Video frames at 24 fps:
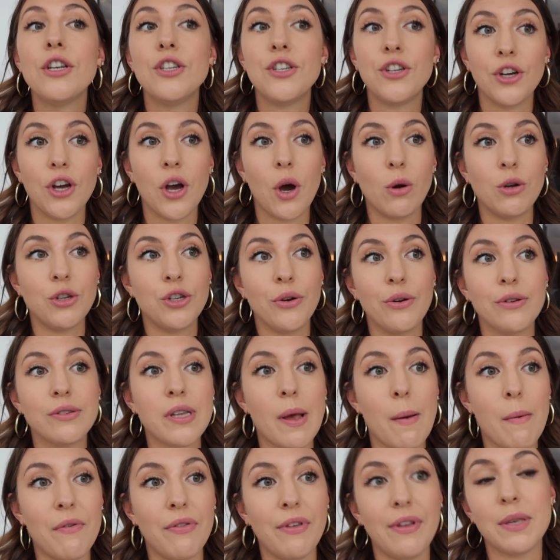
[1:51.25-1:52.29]
to go to
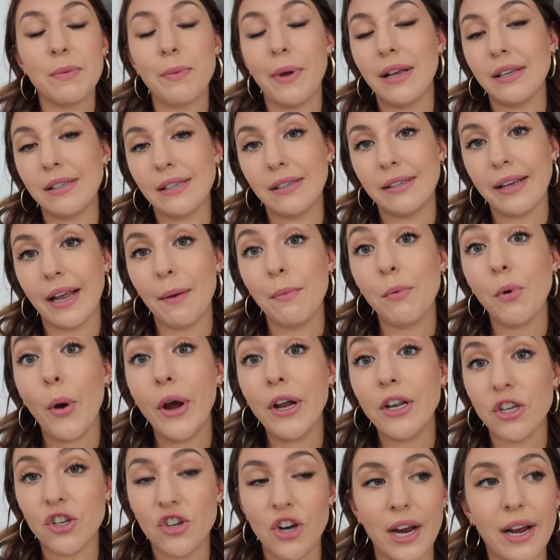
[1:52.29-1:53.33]
some of these places that I'm
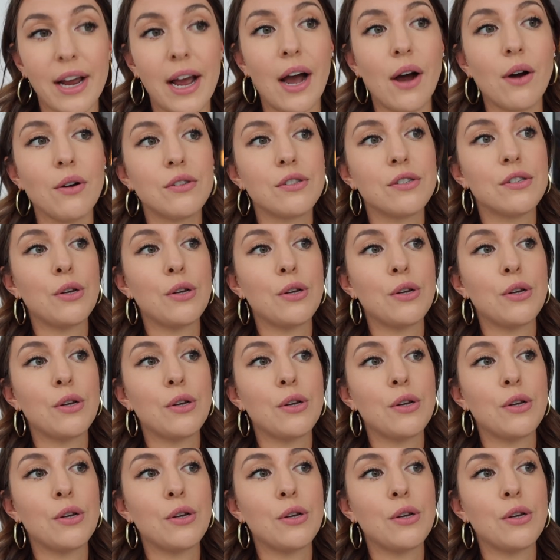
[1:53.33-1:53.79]
going to check out.